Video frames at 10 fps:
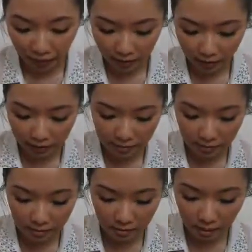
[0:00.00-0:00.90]
That's
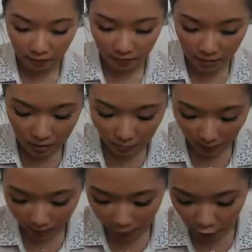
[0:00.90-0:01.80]

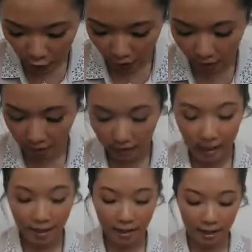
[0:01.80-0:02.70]
self-explanatory. And
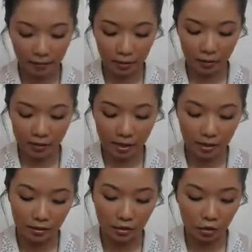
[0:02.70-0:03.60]
lately I've been using
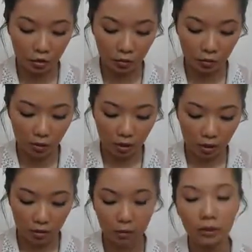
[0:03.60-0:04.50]
this new,
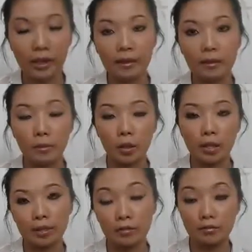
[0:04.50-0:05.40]
well, lately, more
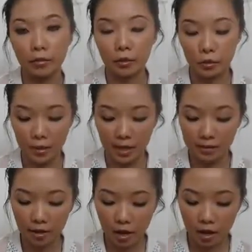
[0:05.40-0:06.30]
like for 2
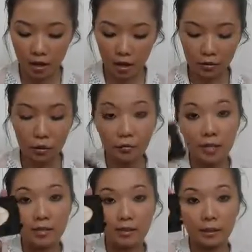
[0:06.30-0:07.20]
days, Too
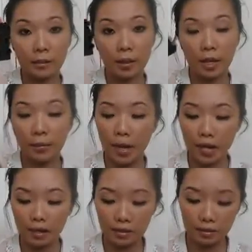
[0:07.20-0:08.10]
Faced Glamour It Up
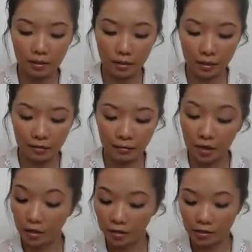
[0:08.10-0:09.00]
palette that my
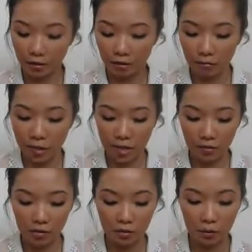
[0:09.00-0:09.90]
friend also gave me, and
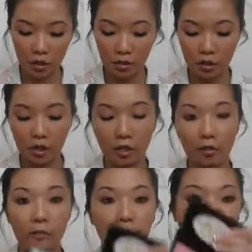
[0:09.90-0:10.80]
there's a blush in here.